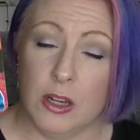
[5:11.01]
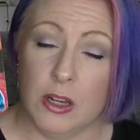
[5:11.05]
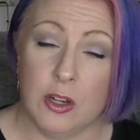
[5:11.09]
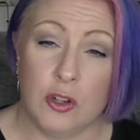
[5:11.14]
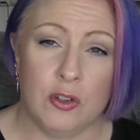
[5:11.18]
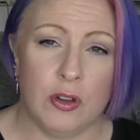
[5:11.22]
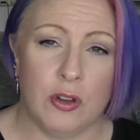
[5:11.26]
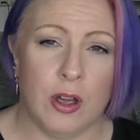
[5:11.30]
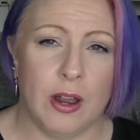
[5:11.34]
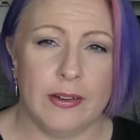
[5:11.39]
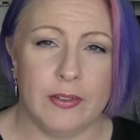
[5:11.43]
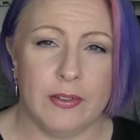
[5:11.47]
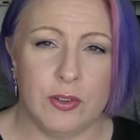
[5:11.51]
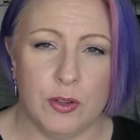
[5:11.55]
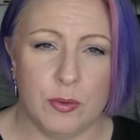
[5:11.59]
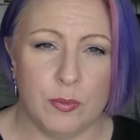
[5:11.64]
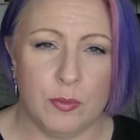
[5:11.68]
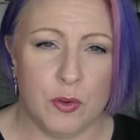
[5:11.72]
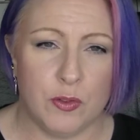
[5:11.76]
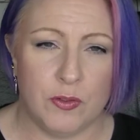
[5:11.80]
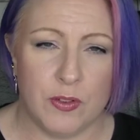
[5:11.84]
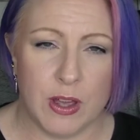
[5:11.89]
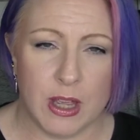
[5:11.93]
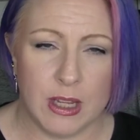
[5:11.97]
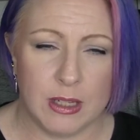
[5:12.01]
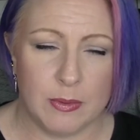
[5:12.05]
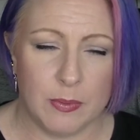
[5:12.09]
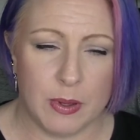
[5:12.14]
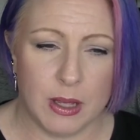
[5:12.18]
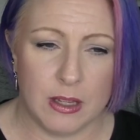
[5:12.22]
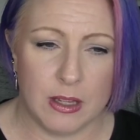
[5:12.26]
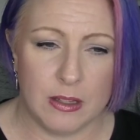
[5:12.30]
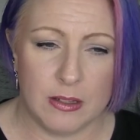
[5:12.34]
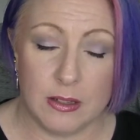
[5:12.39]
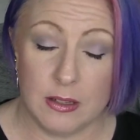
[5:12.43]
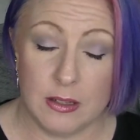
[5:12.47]
Trying to do more face
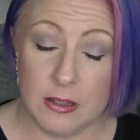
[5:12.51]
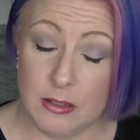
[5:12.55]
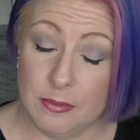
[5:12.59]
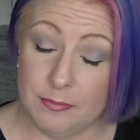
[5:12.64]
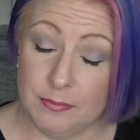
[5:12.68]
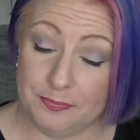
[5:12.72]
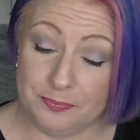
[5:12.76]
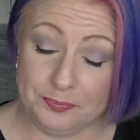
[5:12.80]
masks.